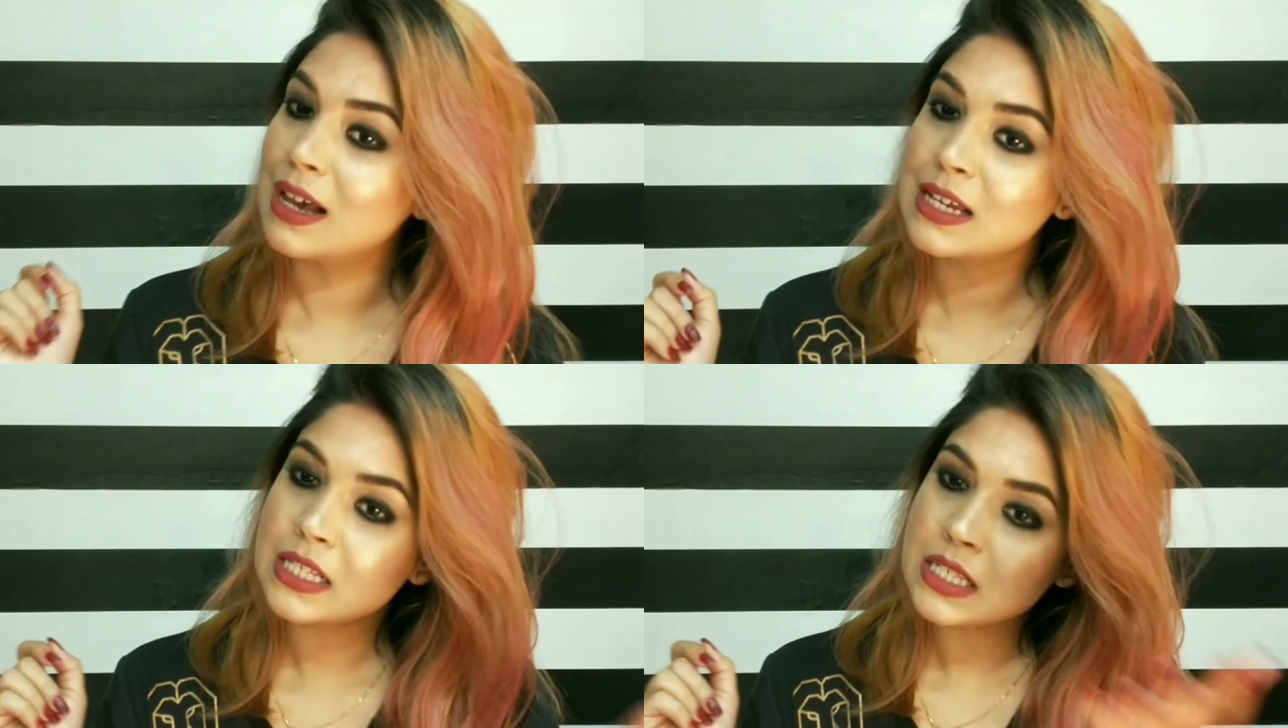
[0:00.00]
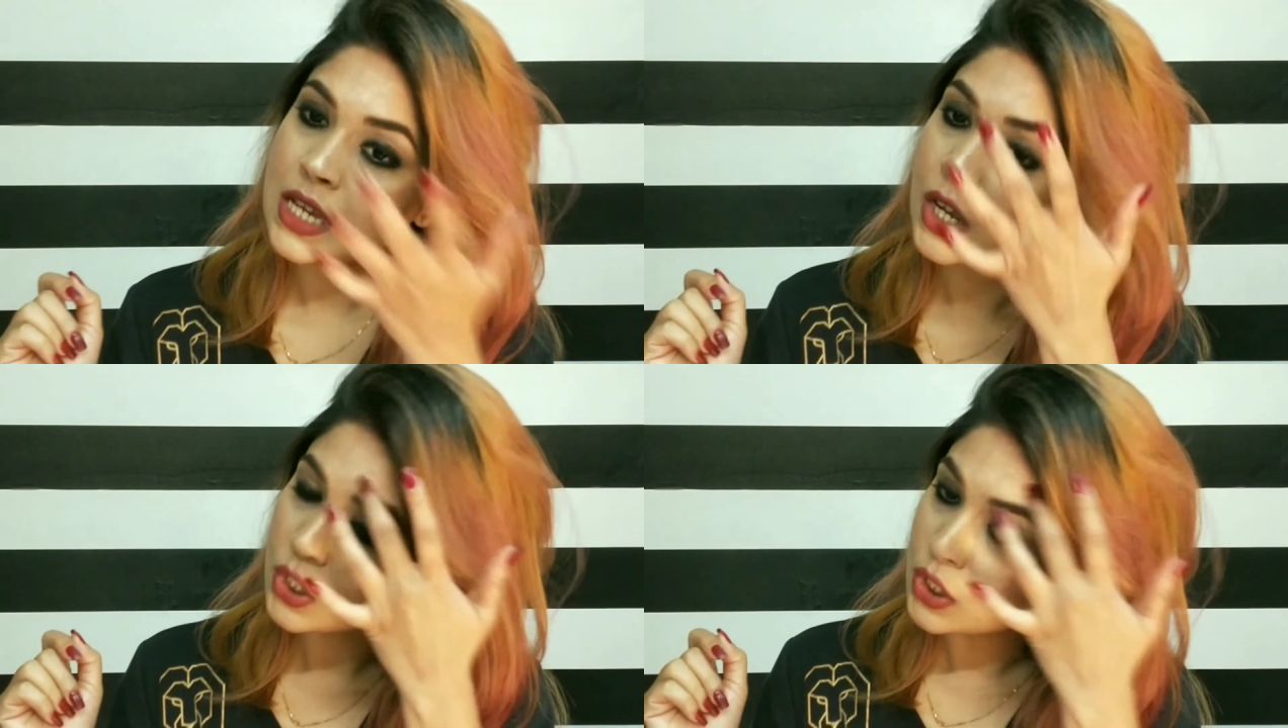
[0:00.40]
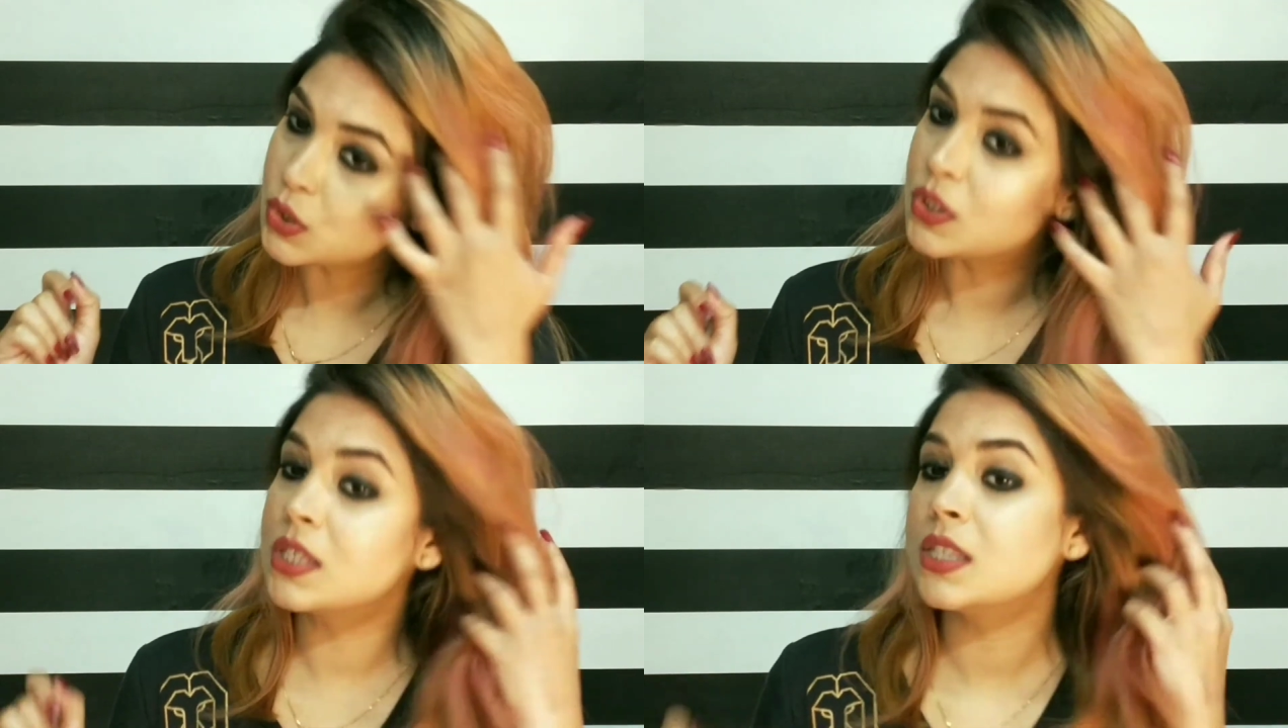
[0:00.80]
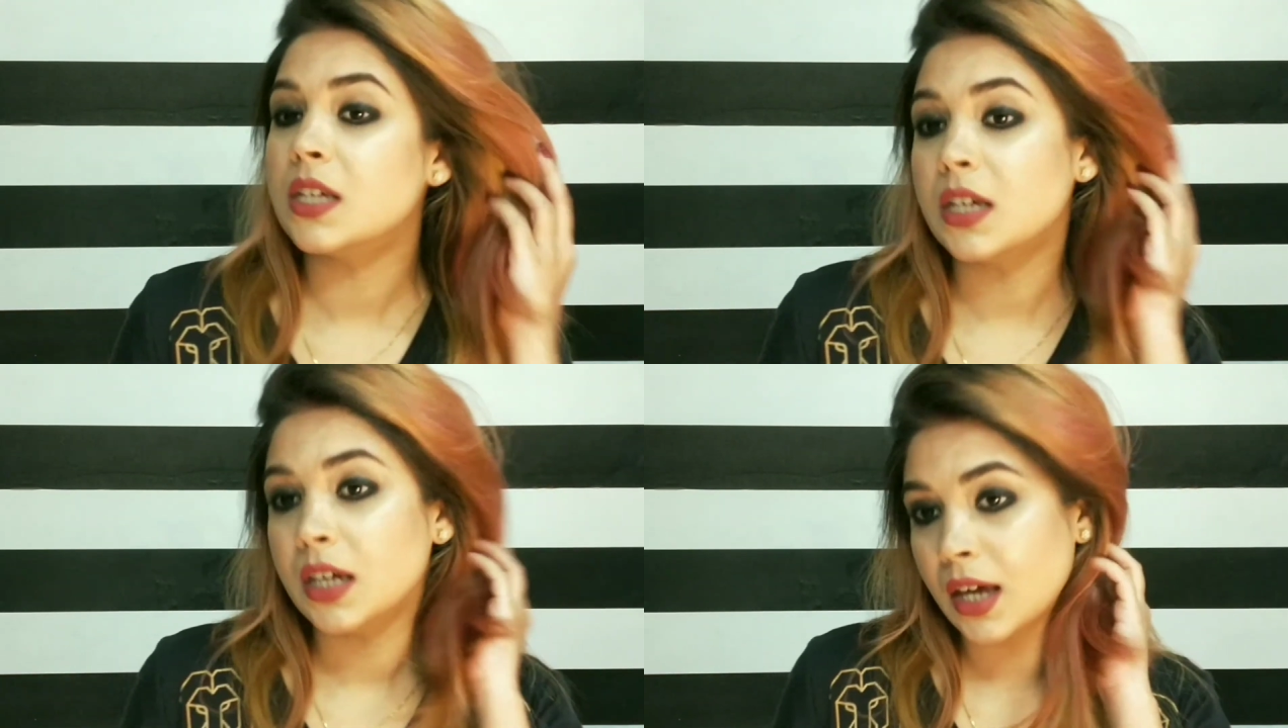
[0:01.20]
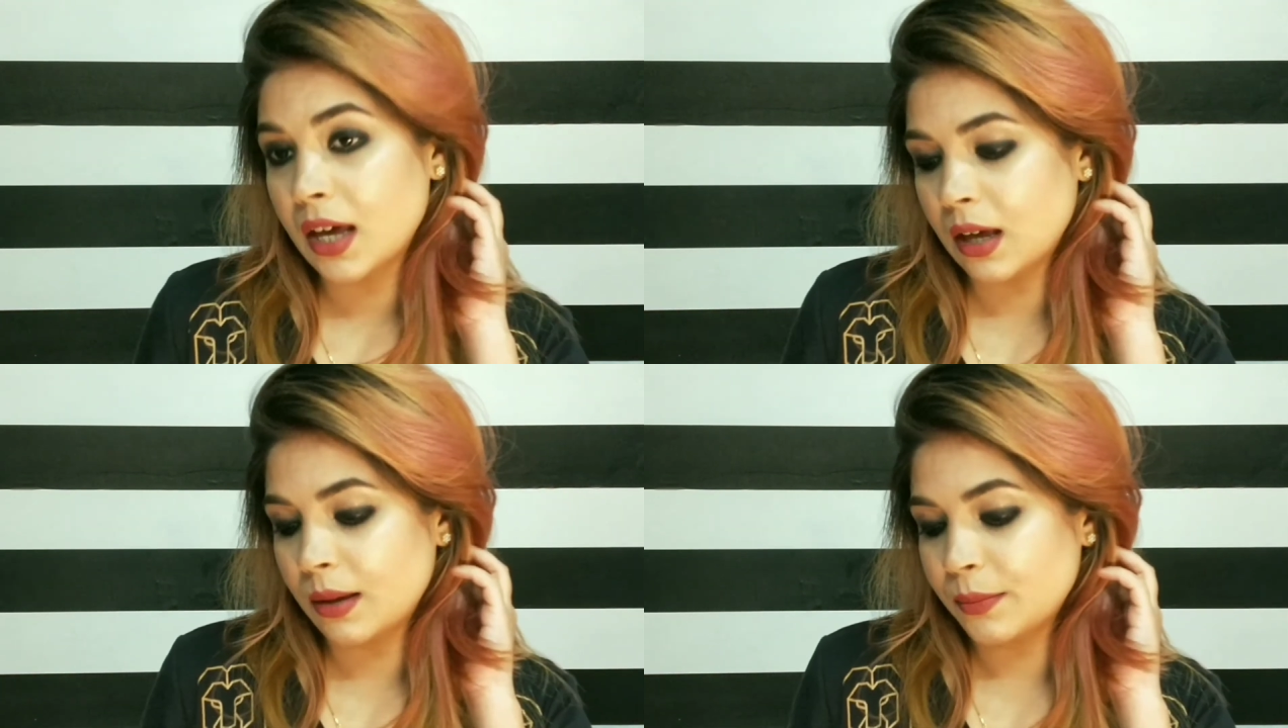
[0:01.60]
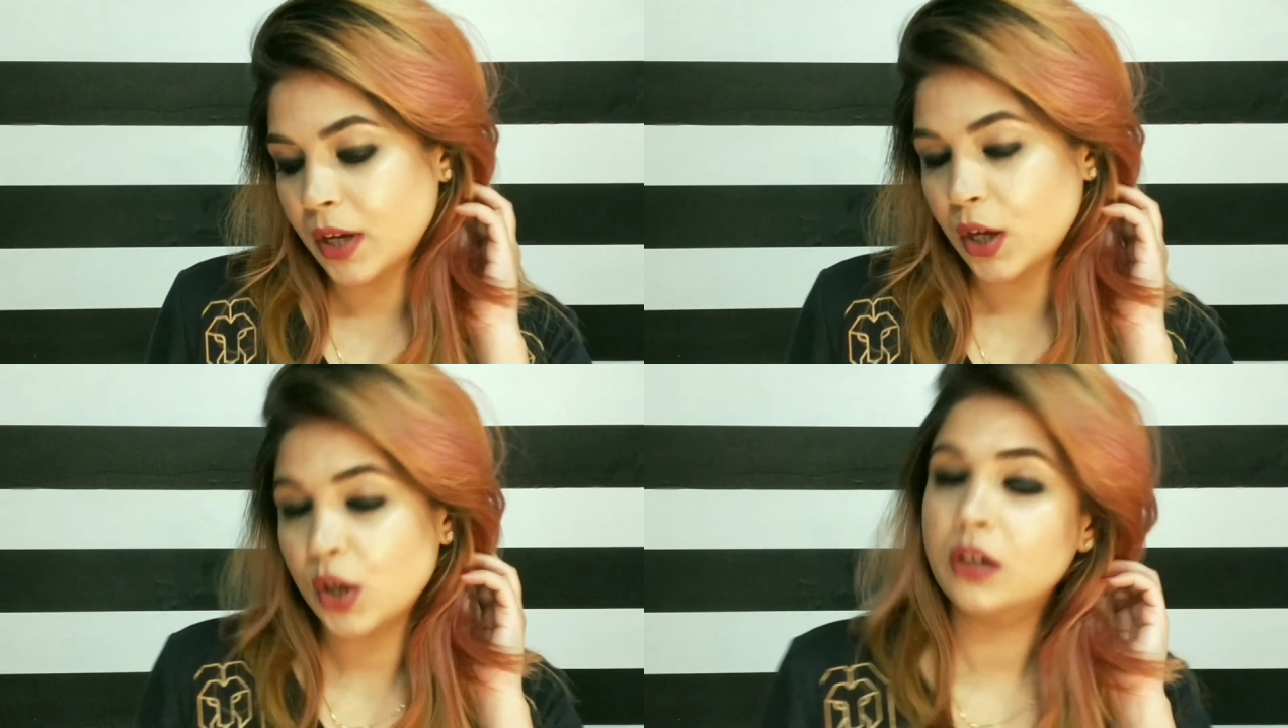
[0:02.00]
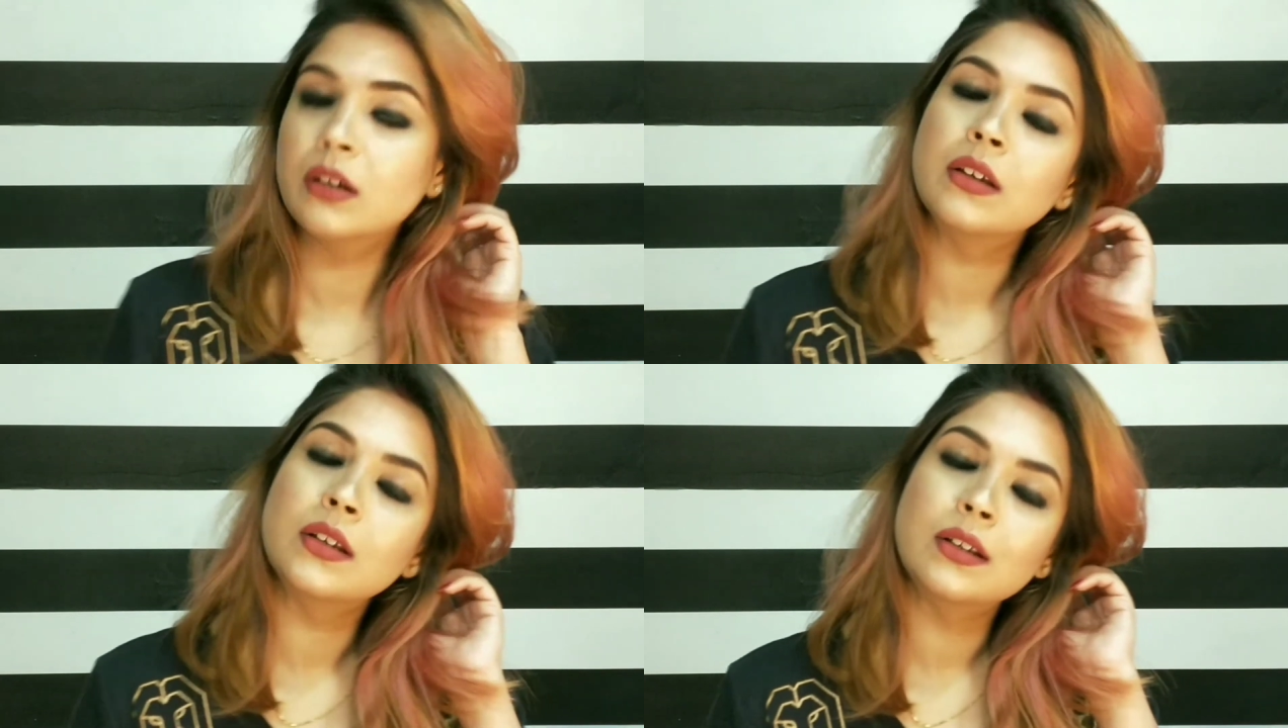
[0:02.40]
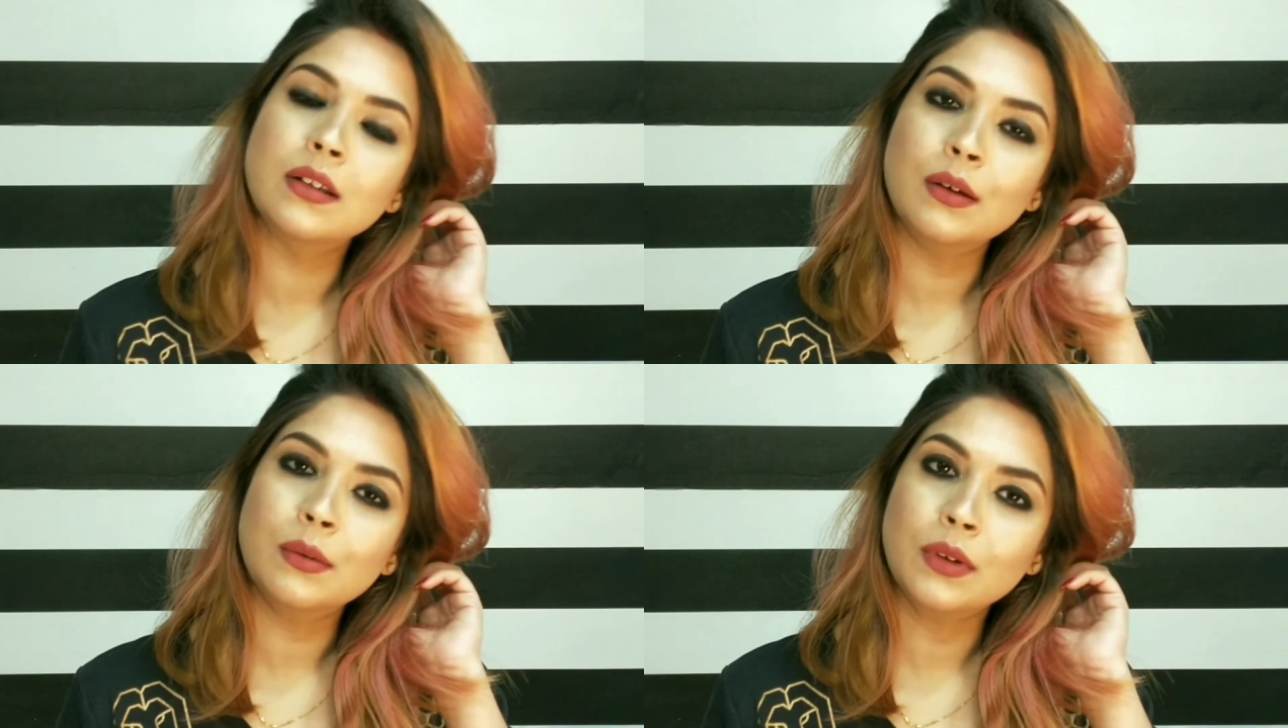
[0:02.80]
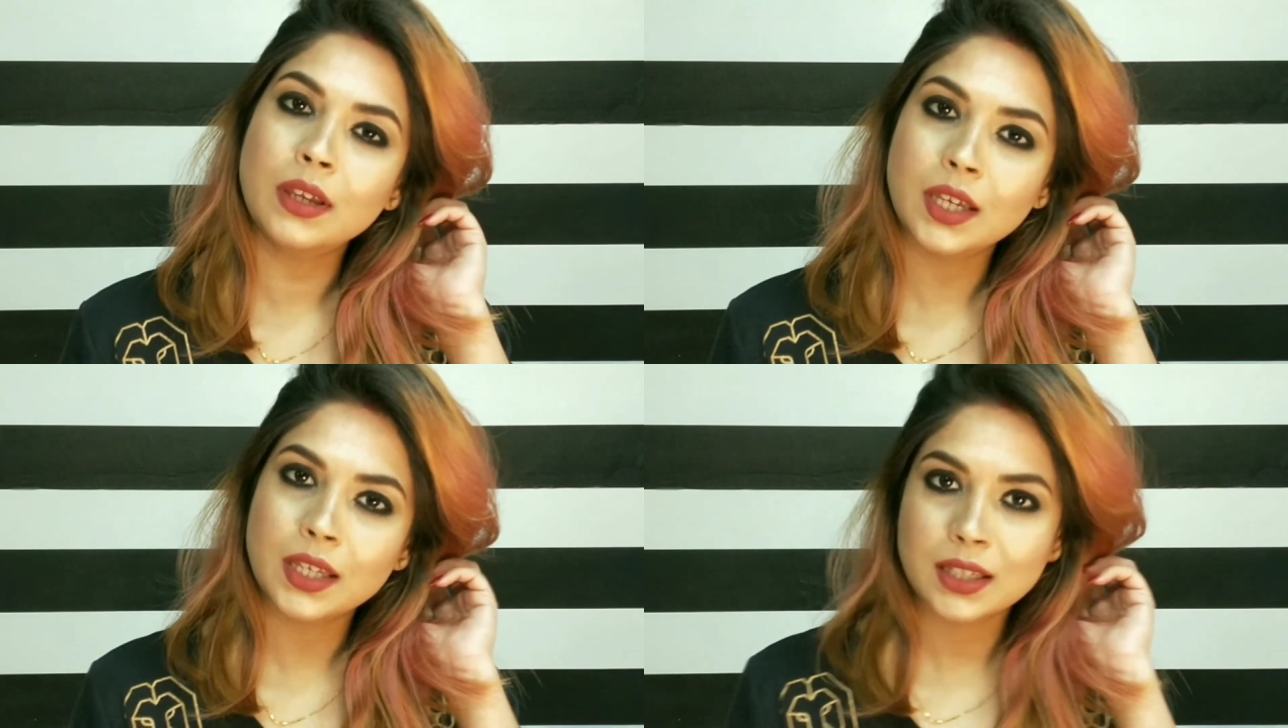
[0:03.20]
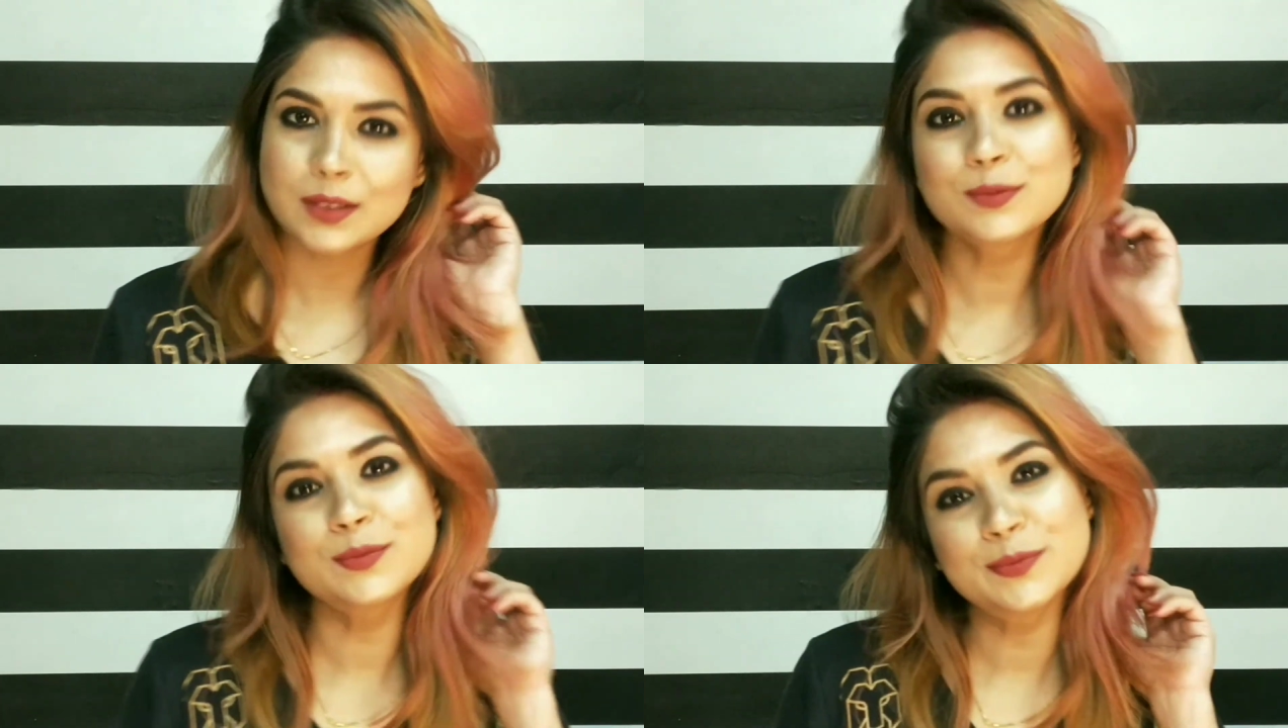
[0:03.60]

As you see, I'm glowing.